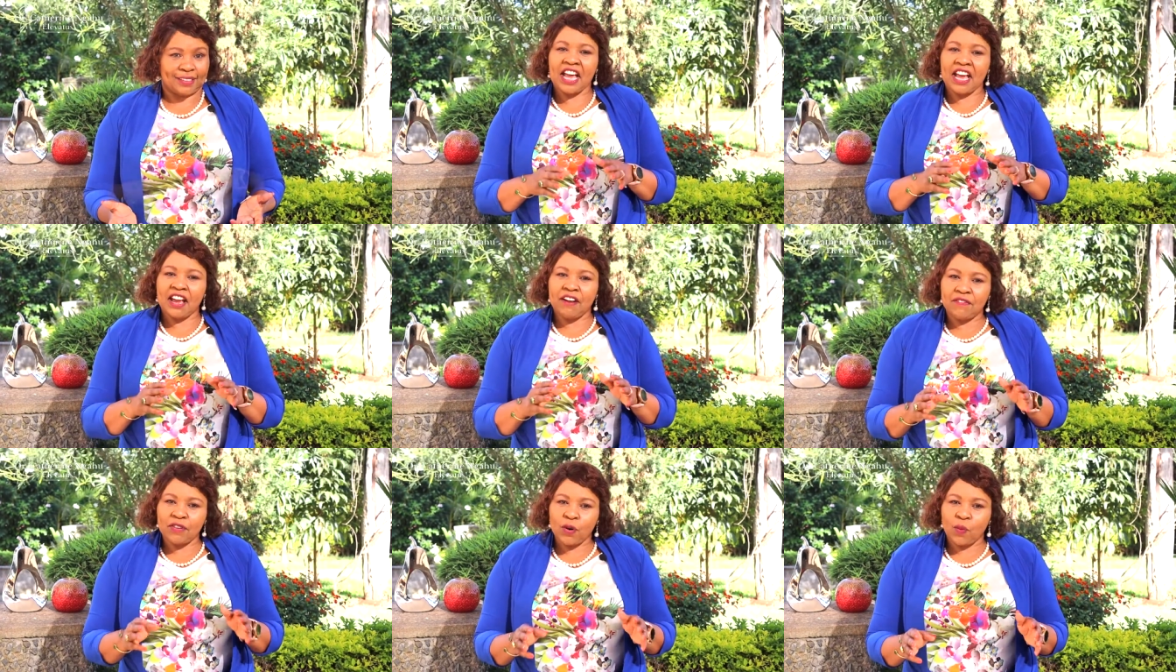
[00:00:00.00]

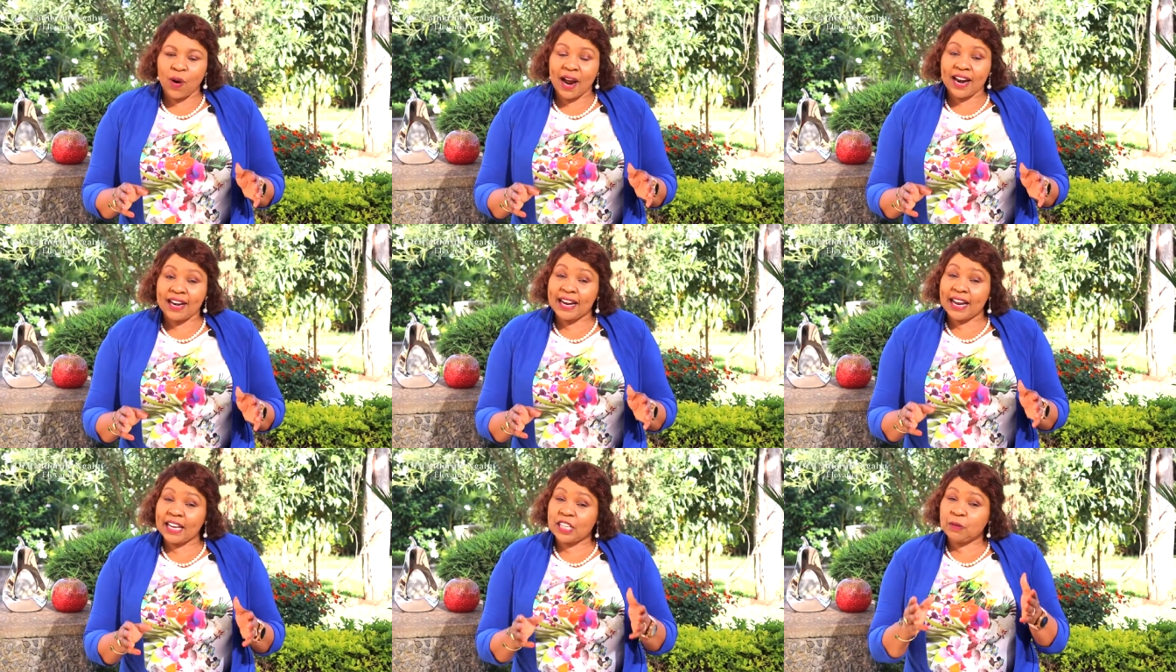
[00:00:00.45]

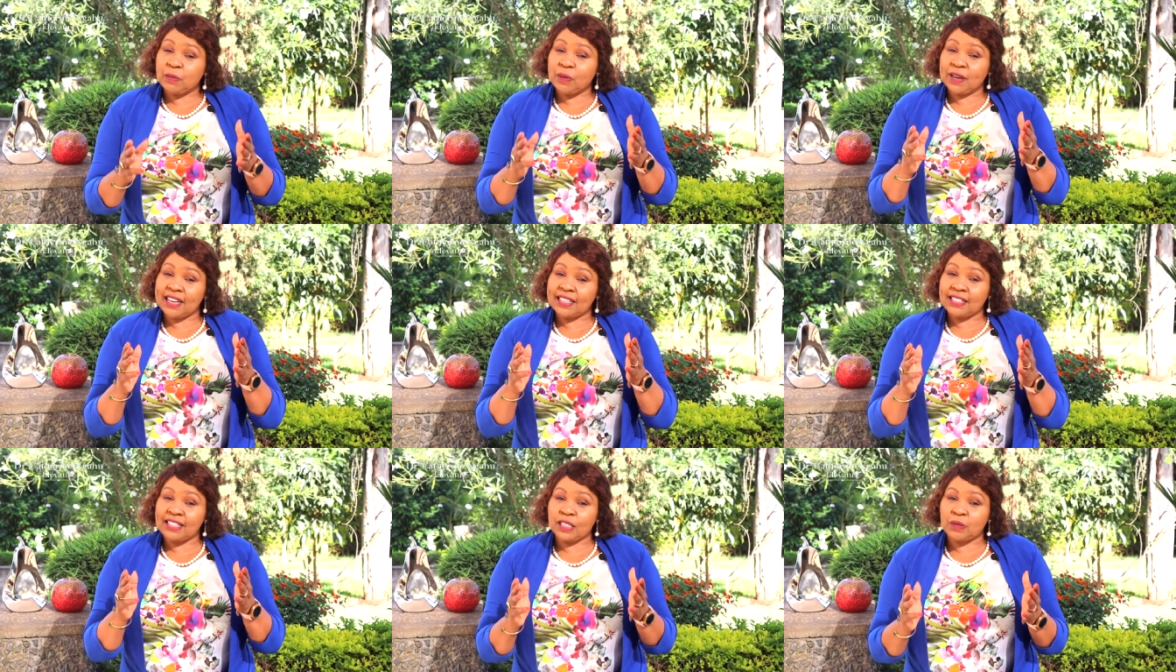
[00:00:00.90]
Everyone
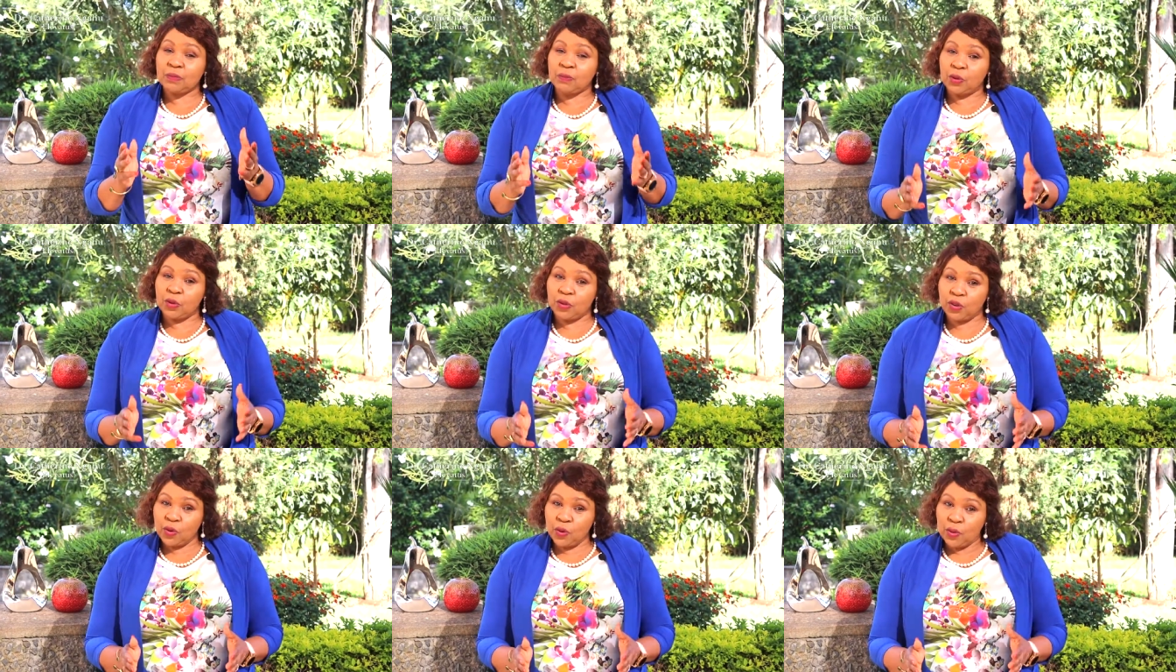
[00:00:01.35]
experiences
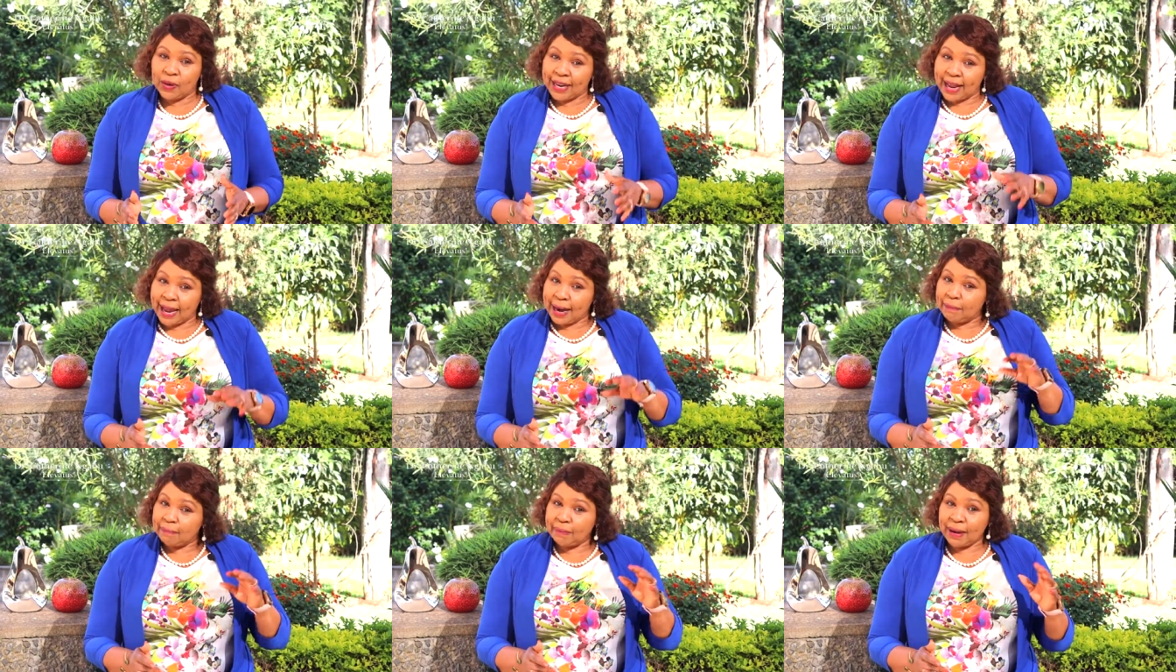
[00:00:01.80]
both good
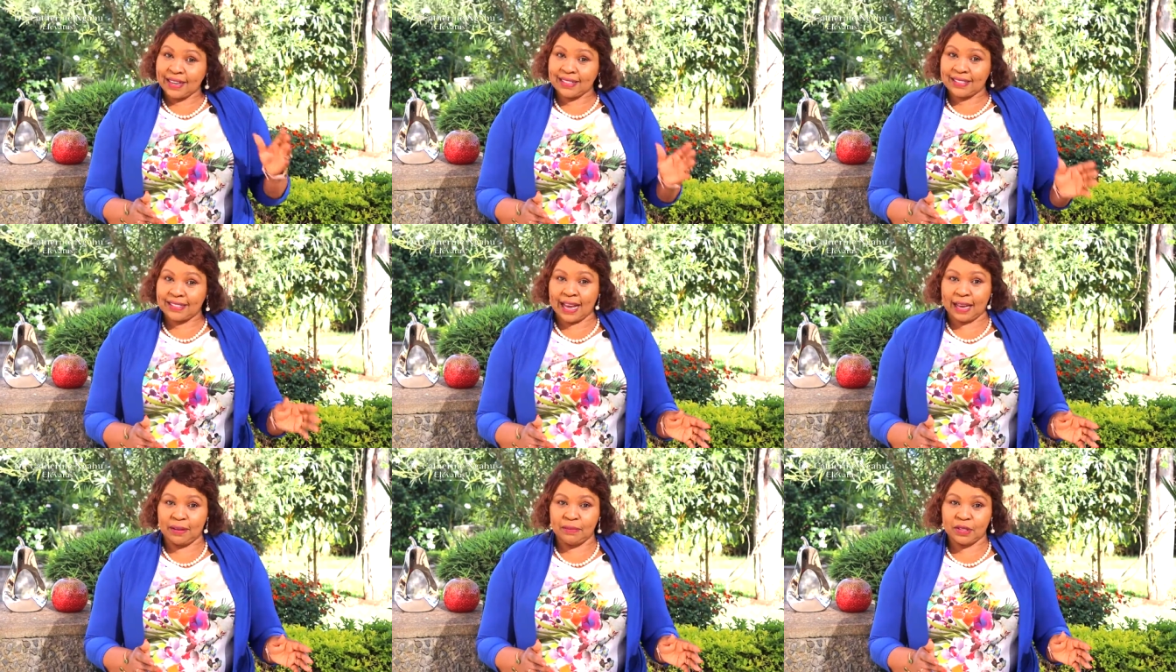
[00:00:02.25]
and bad
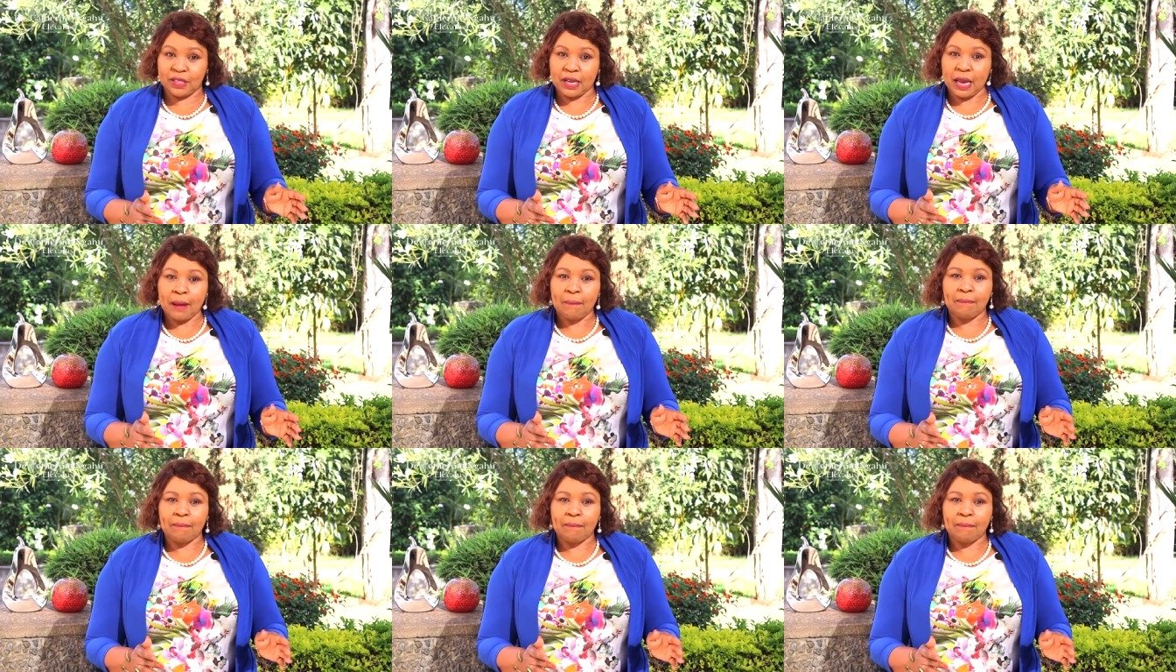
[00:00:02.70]
times,